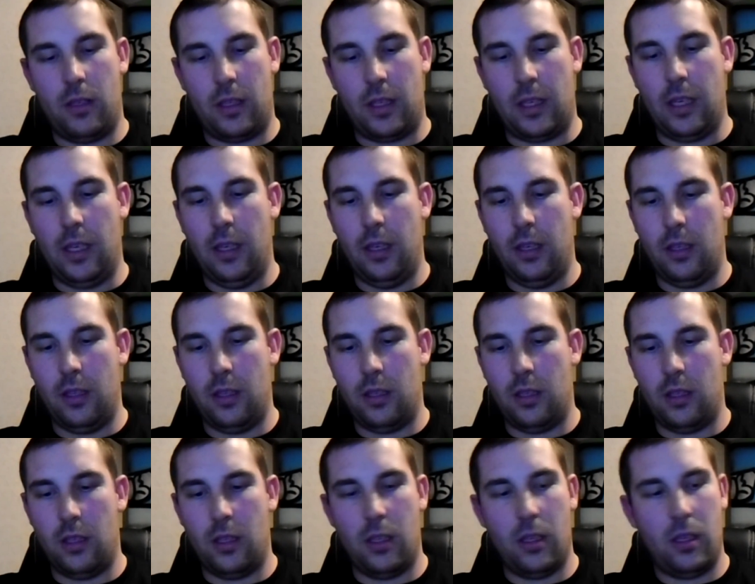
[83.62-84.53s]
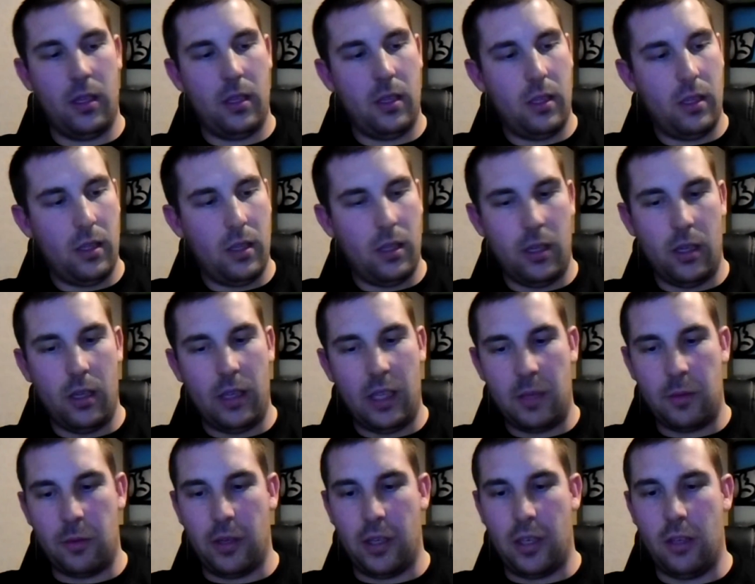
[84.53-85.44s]
Okay. Oh,
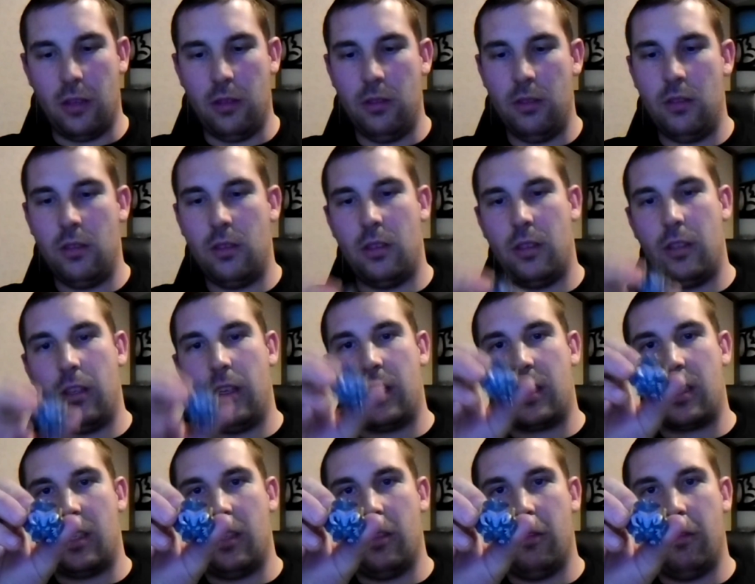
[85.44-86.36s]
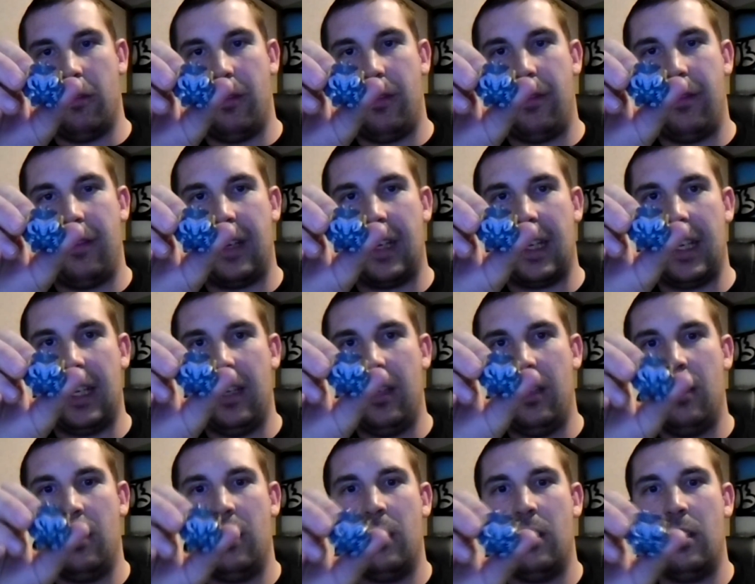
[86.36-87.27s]
that's pretty cool. A nice little figure
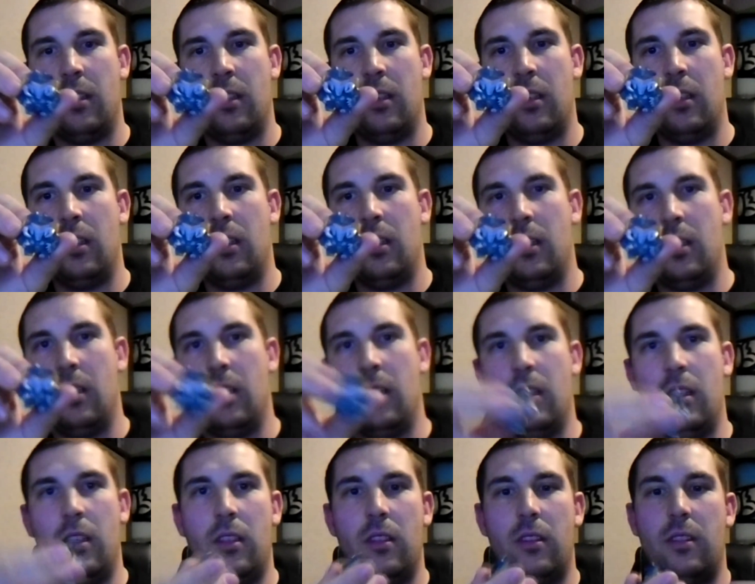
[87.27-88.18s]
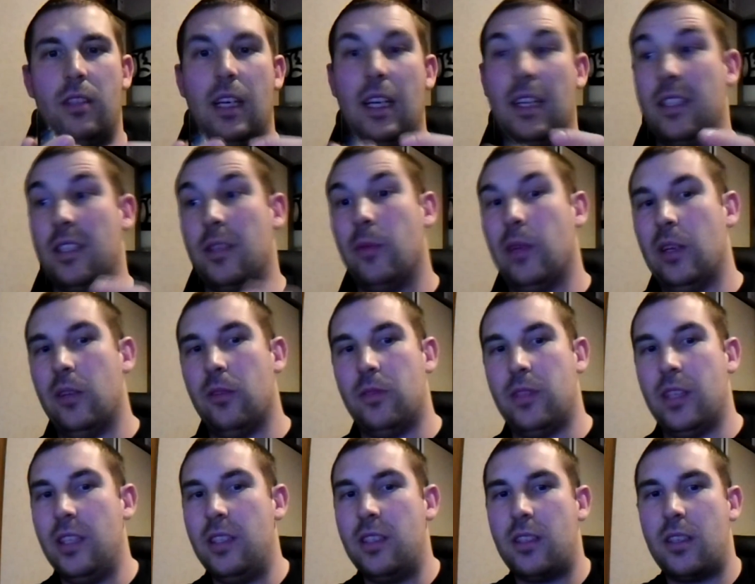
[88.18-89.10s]
there to add to my
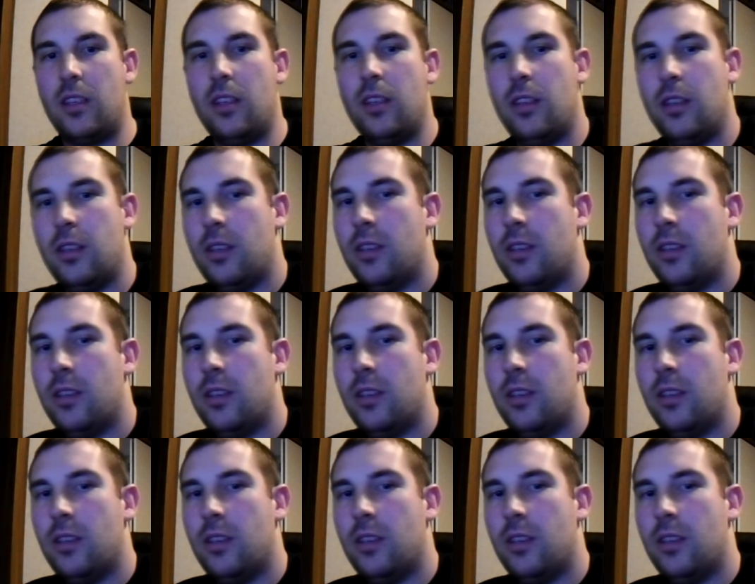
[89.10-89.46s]
little desk.